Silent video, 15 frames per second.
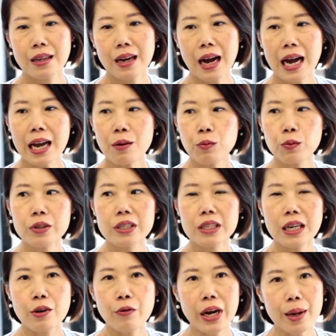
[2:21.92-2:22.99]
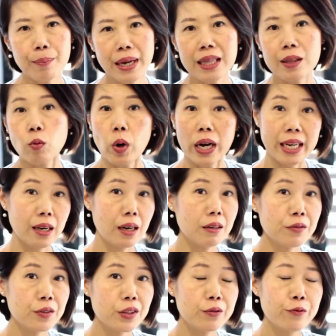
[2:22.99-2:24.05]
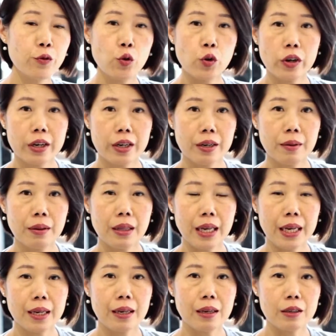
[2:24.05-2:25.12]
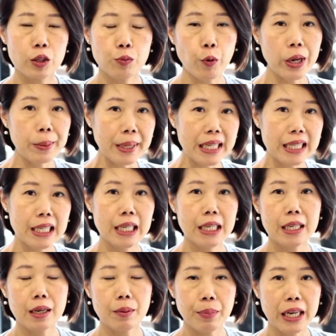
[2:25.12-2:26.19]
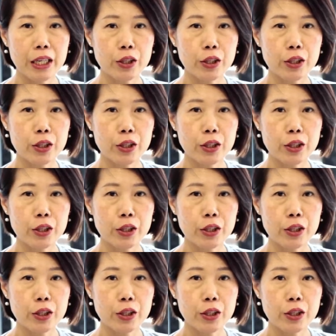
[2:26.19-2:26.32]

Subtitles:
I would recommend the white gloves for like spray painting and paint